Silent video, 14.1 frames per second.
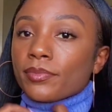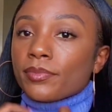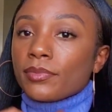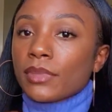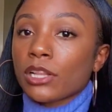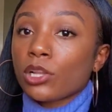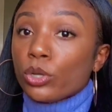
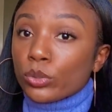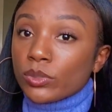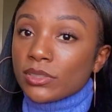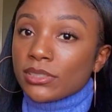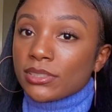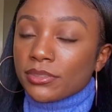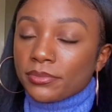
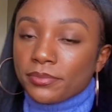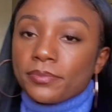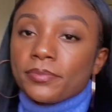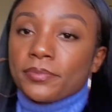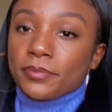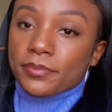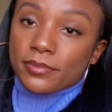close
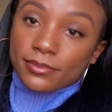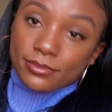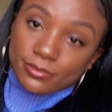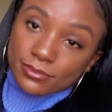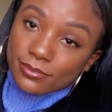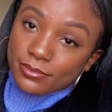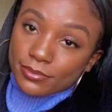
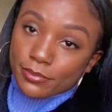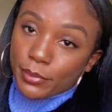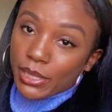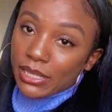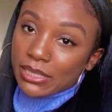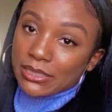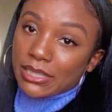
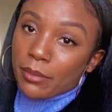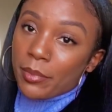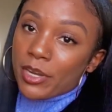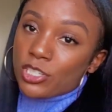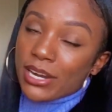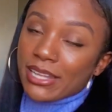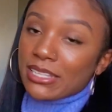because I'm gonna
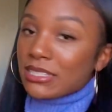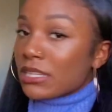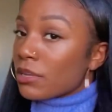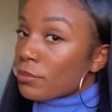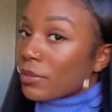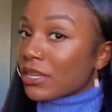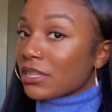try these
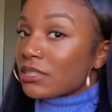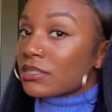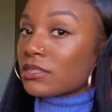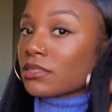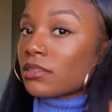clip-ins